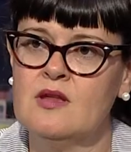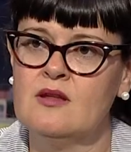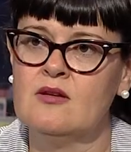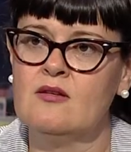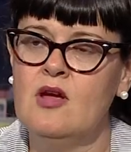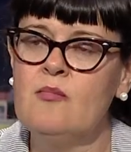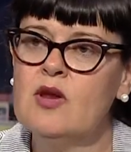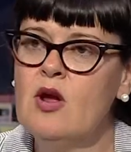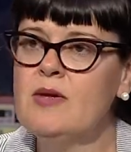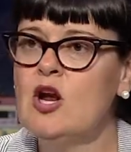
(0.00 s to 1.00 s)

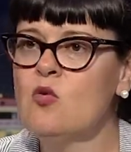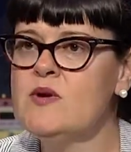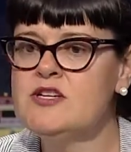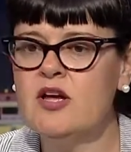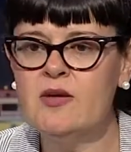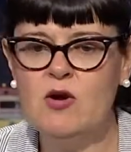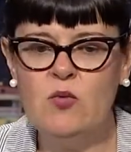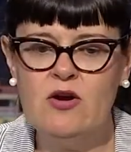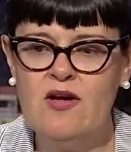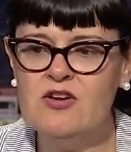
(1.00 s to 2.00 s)
are we talking about we
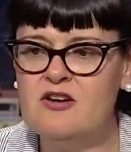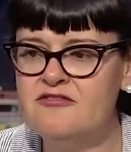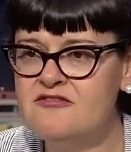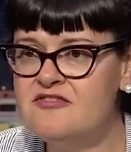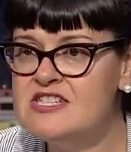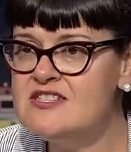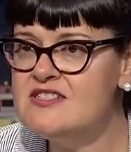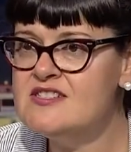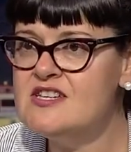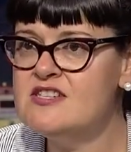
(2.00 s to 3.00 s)
don't have enough
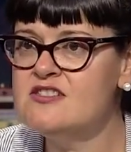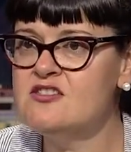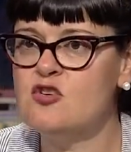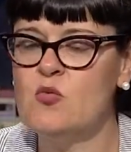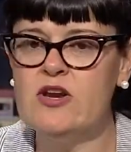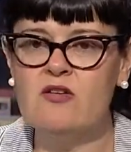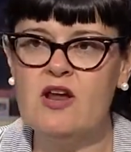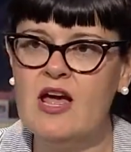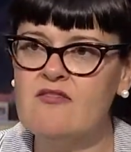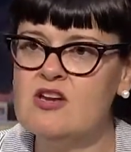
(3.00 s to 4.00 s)
physicists, or we don't
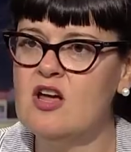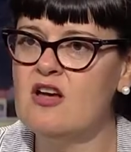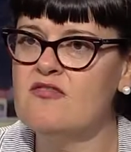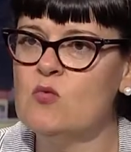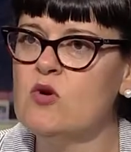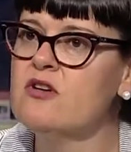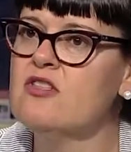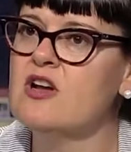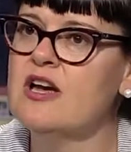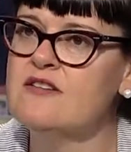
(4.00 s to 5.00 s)
have enough... What are
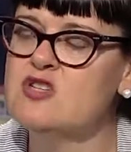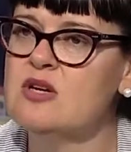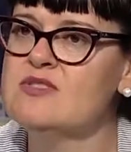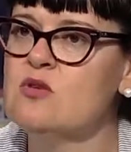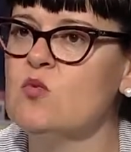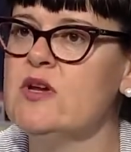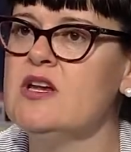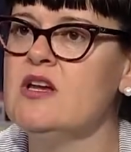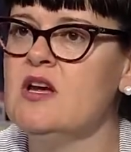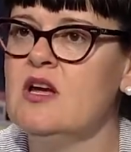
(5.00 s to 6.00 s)
the kind of jobs that
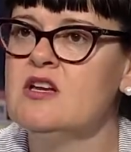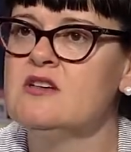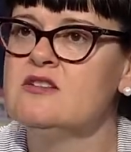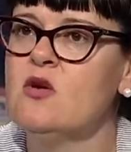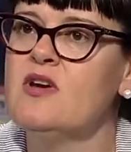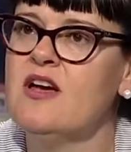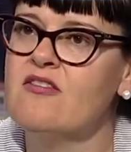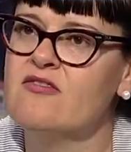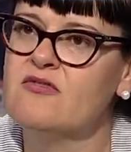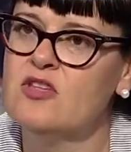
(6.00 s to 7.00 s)
we... don't
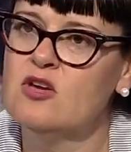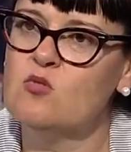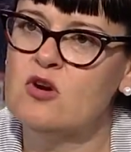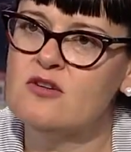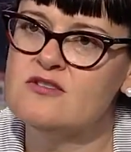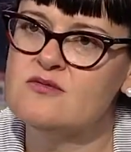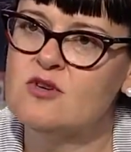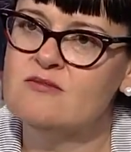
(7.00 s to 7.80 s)
have the good workers for?